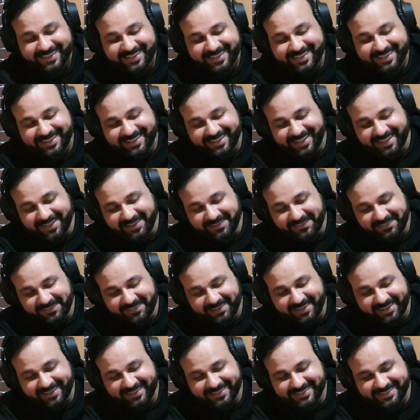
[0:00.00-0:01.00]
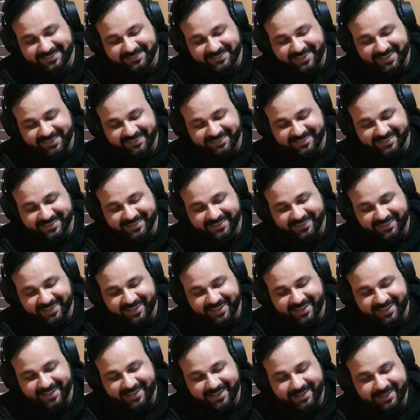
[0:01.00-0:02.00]
I feel sometimes looking at
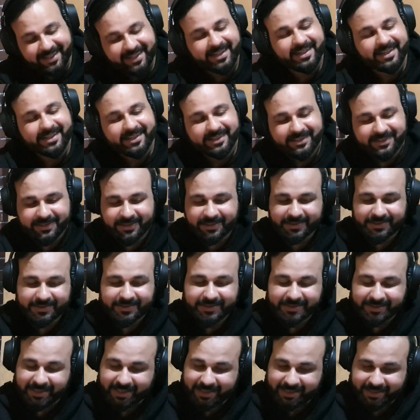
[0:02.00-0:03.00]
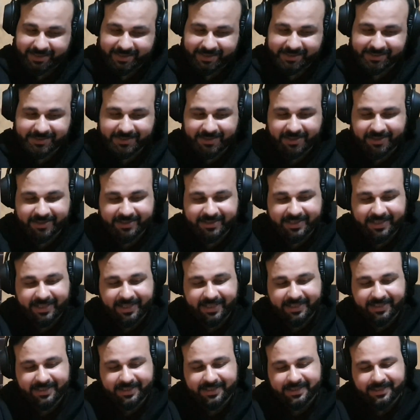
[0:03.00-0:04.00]
it. So yeah, it has got that.
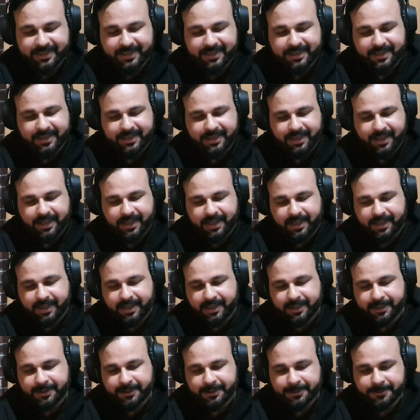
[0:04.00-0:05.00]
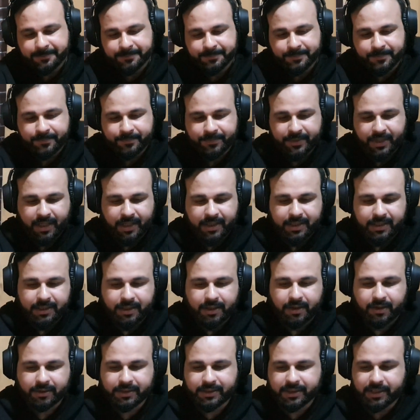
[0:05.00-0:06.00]
On
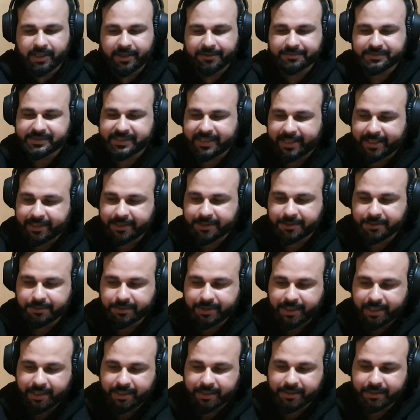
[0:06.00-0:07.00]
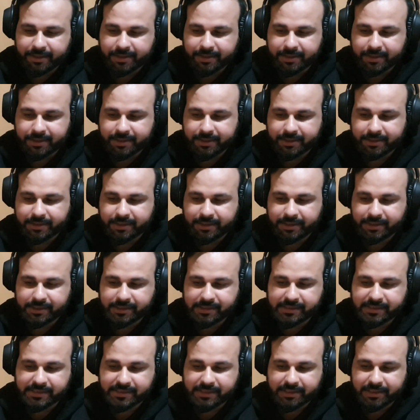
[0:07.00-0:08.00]
the left side, you get
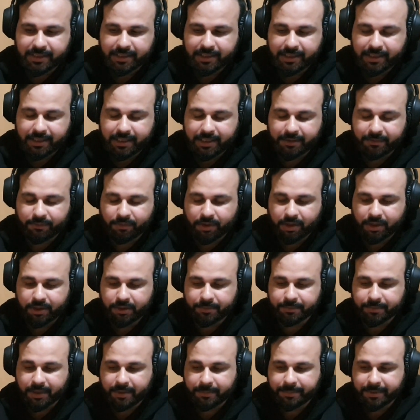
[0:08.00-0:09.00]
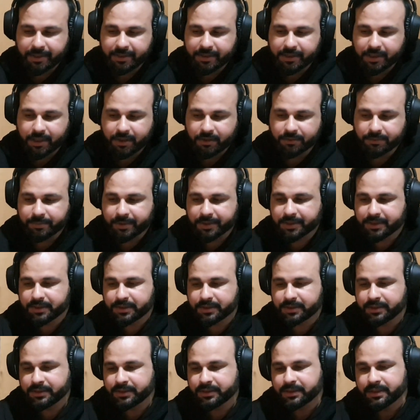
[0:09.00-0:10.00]
these volume up and down button.
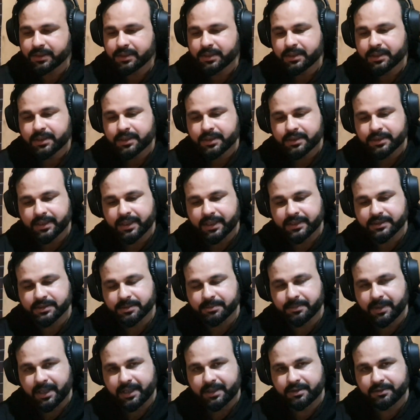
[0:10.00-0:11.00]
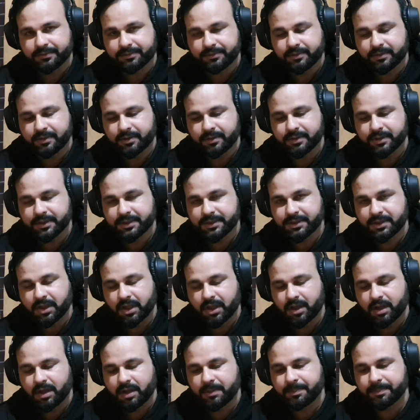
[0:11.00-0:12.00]
There's a microphone on the
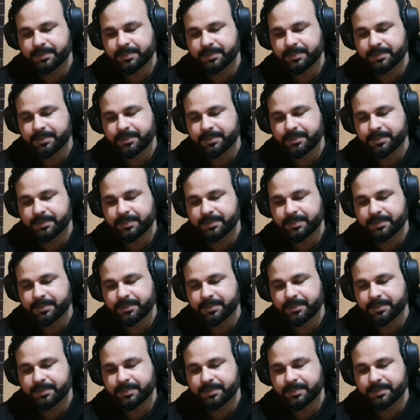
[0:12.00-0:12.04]
top.